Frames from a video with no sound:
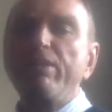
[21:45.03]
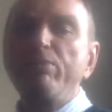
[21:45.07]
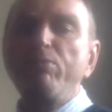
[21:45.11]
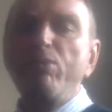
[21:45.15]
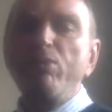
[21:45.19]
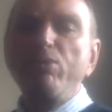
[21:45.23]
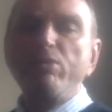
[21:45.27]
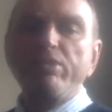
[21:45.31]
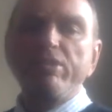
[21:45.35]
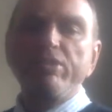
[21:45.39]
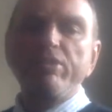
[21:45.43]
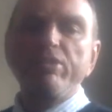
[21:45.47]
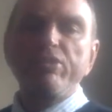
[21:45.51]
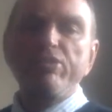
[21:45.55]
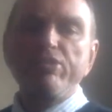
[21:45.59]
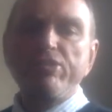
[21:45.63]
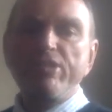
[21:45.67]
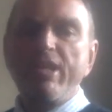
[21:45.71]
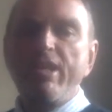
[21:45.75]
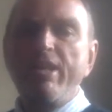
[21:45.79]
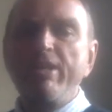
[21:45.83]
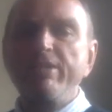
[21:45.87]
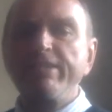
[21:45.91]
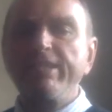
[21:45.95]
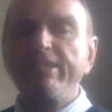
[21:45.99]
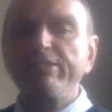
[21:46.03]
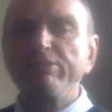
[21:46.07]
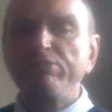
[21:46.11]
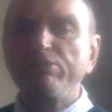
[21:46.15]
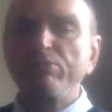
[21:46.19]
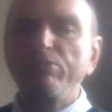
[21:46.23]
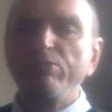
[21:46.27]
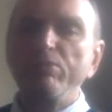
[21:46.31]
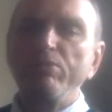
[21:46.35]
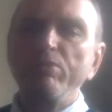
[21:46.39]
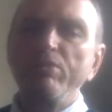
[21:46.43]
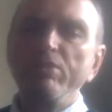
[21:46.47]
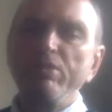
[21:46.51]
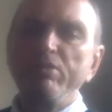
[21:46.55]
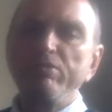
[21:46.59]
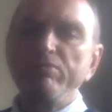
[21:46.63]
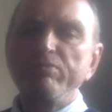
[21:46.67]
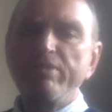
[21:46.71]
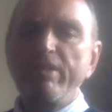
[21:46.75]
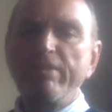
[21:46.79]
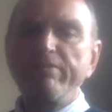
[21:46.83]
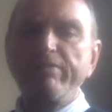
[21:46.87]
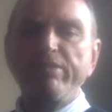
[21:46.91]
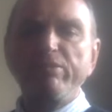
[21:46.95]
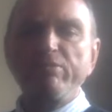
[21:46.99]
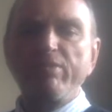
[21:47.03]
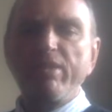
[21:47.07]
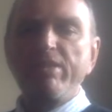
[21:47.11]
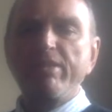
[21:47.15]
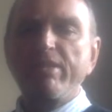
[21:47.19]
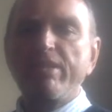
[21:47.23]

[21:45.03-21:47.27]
I walked into the shower next door. Travelling around